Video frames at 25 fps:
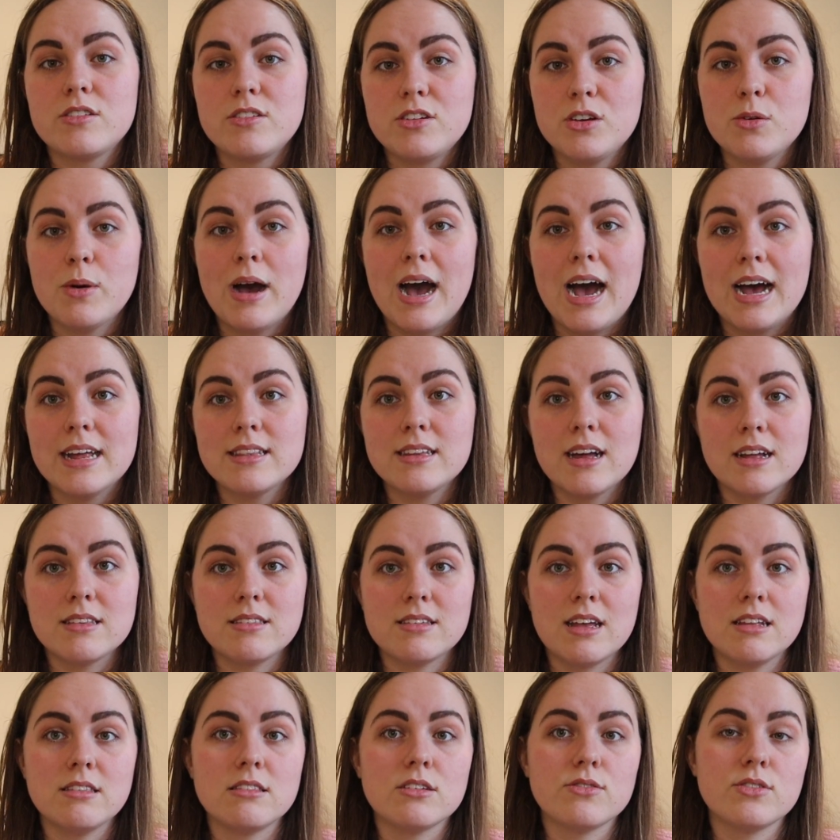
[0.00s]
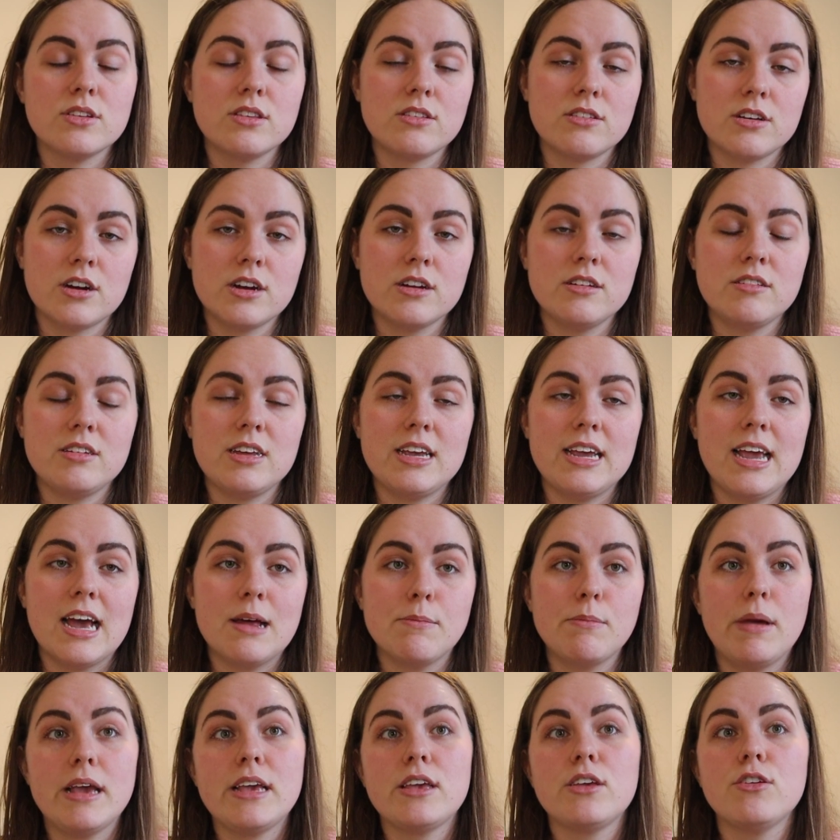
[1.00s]
to add that sense of uncertainty
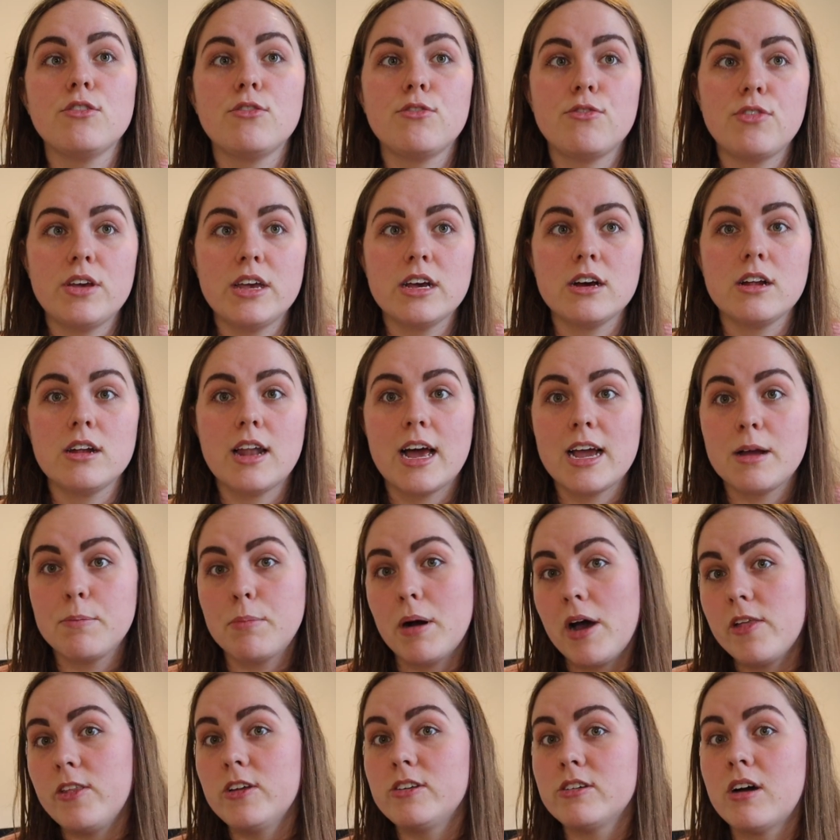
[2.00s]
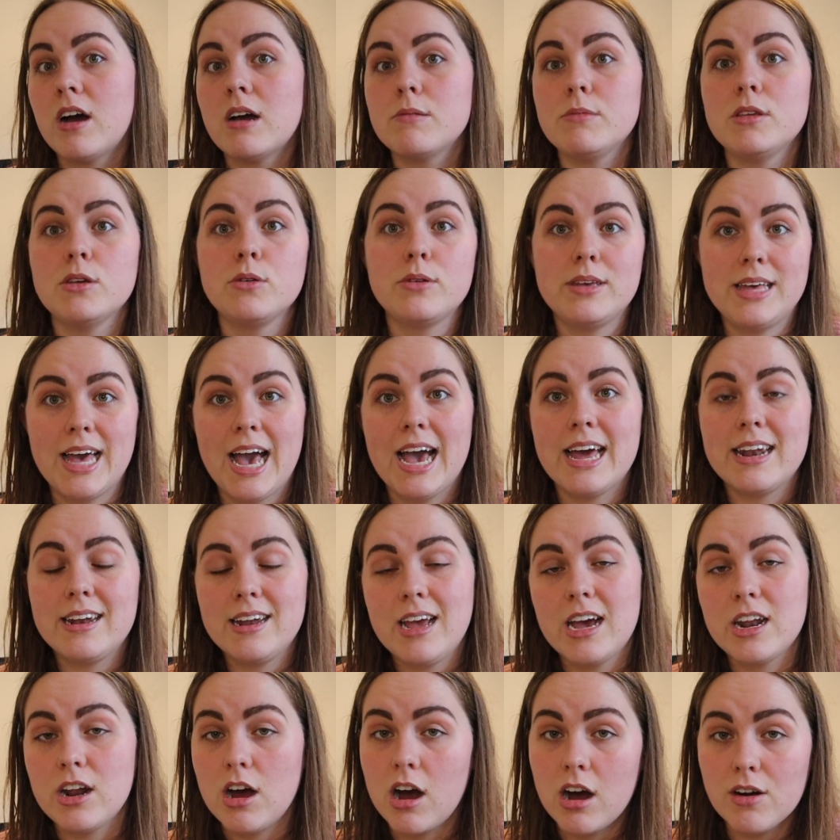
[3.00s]
and make you feel like by the time you get
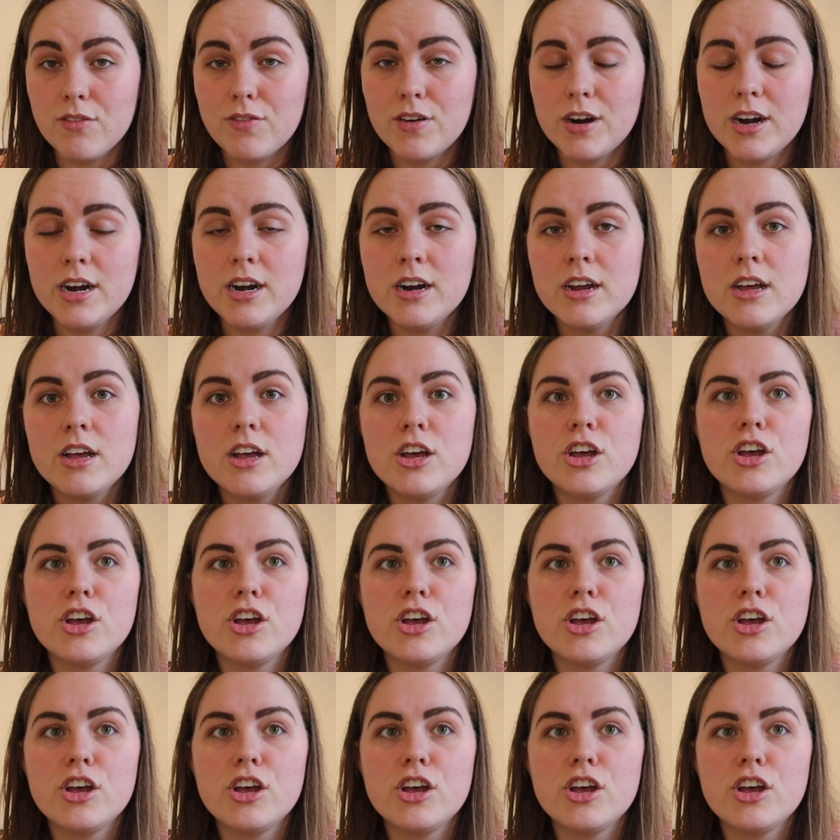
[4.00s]
an offer,